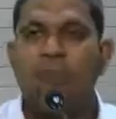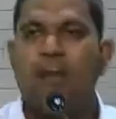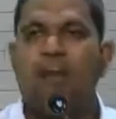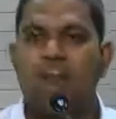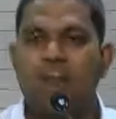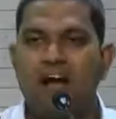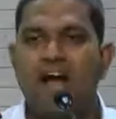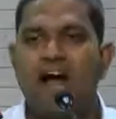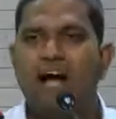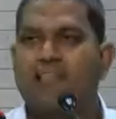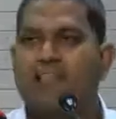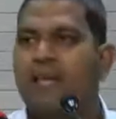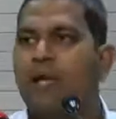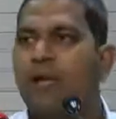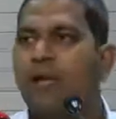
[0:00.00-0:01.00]
But if I
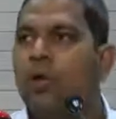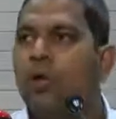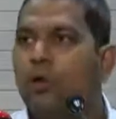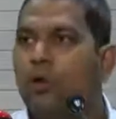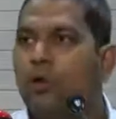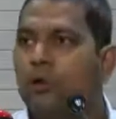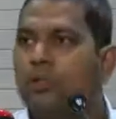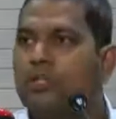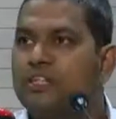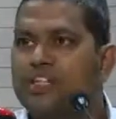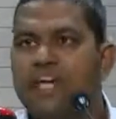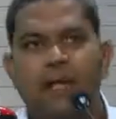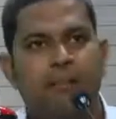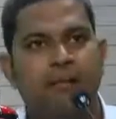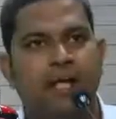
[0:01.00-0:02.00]
ask him to do the
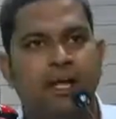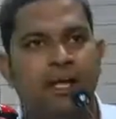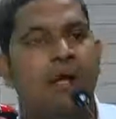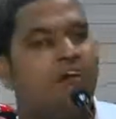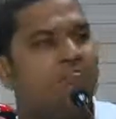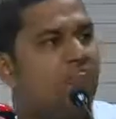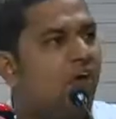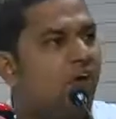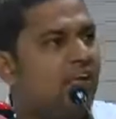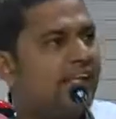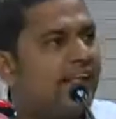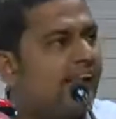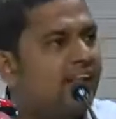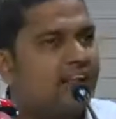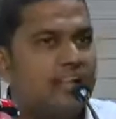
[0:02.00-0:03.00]
same thing for
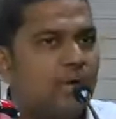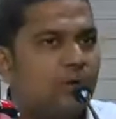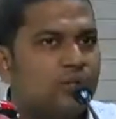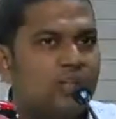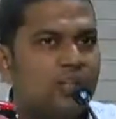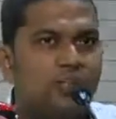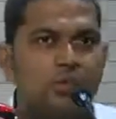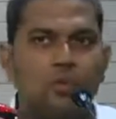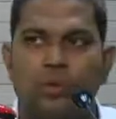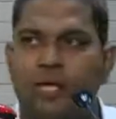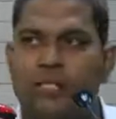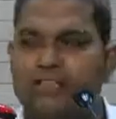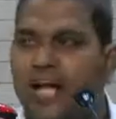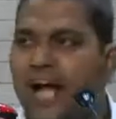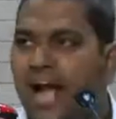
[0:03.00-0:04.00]
10,000
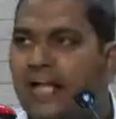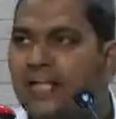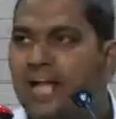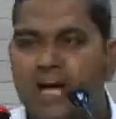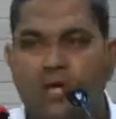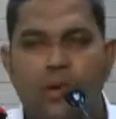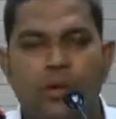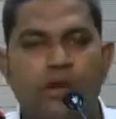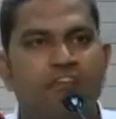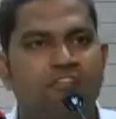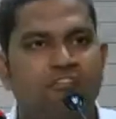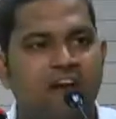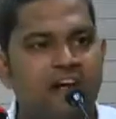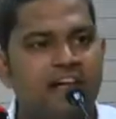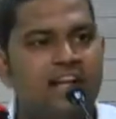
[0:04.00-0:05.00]
students, and that too
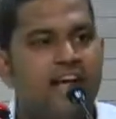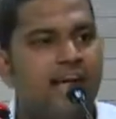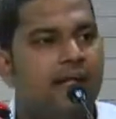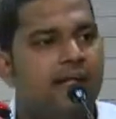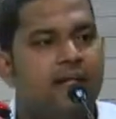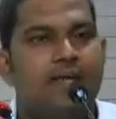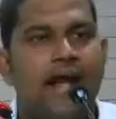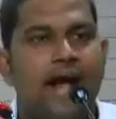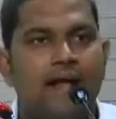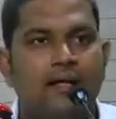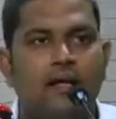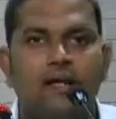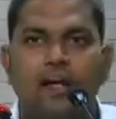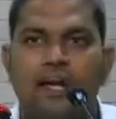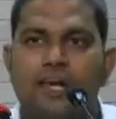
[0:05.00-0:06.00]
in one day,
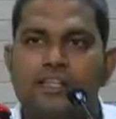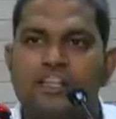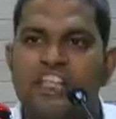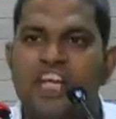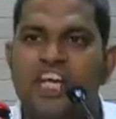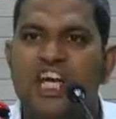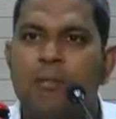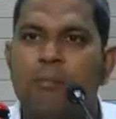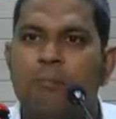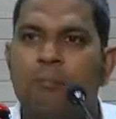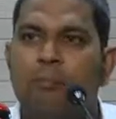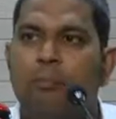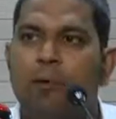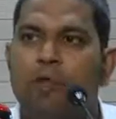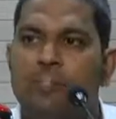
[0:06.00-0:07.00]
that is
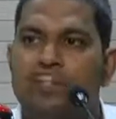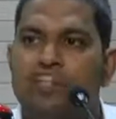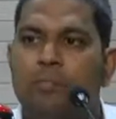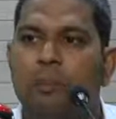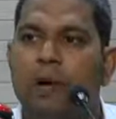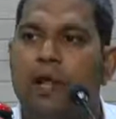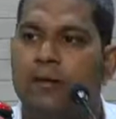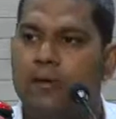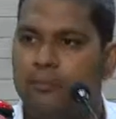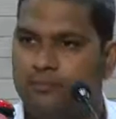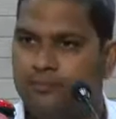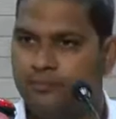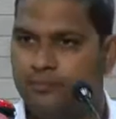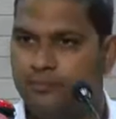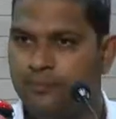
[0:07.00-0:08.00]
impossible.
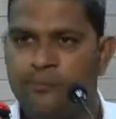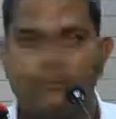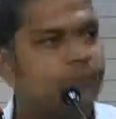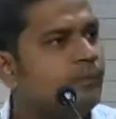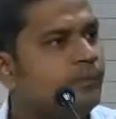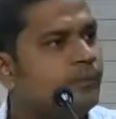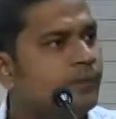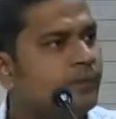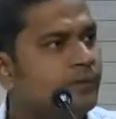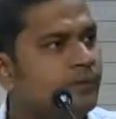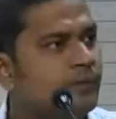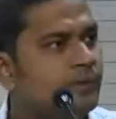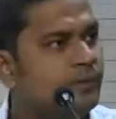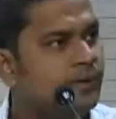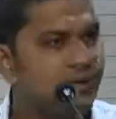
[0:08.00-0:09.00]

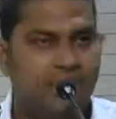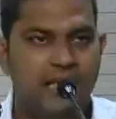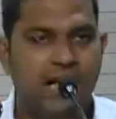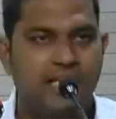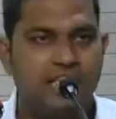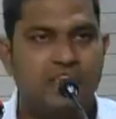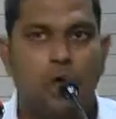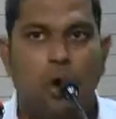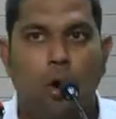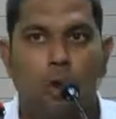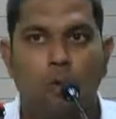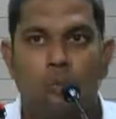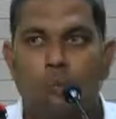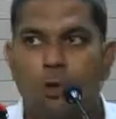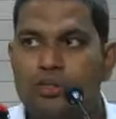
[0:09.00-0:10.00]
That is
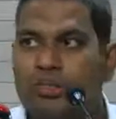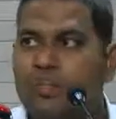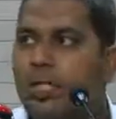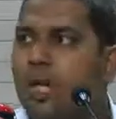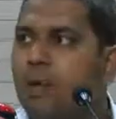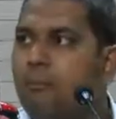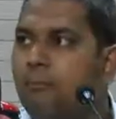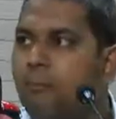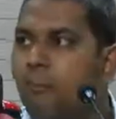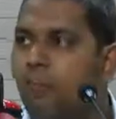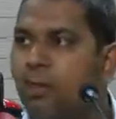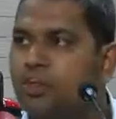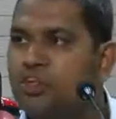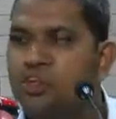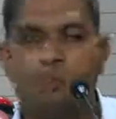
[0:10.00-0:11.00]
almost
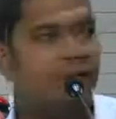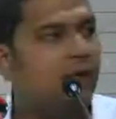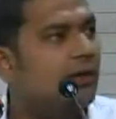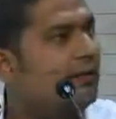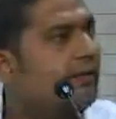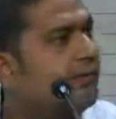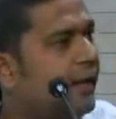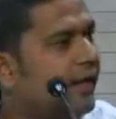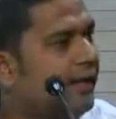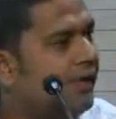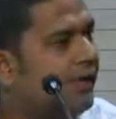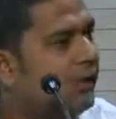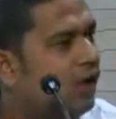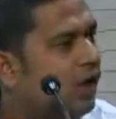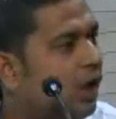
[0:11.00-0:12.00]
impossible,
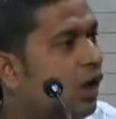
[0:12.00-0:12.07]
right?